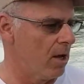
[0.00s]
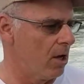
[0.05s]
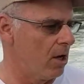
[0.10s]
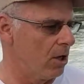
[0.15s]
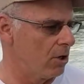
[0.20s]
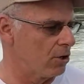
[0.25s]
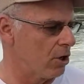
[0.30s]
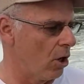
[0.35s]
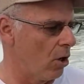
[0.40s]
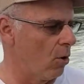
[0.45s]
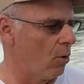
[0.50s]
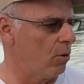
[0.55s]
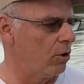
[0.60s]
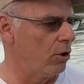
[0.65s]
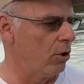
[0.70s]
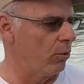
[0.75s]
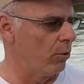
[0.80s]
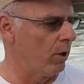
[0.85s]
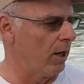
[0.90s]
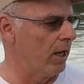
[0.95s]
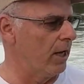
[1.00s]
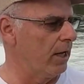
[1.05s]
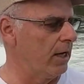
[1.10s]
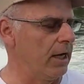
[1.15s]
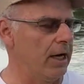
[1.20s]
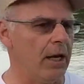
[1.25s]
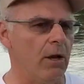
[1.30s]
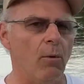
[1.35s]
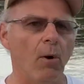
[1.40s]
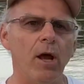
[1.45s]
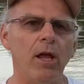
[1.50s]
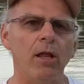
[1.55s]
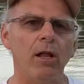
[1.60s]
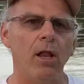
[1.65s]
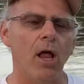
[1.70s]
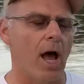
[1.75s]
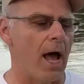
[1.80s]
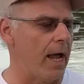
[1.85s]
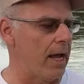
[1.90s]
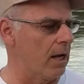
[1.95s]
So you rig it any way you
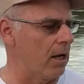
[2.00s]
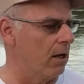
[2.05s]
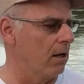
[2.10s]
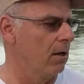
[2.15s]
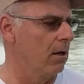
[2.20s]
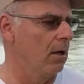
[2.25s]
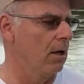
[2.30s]
like.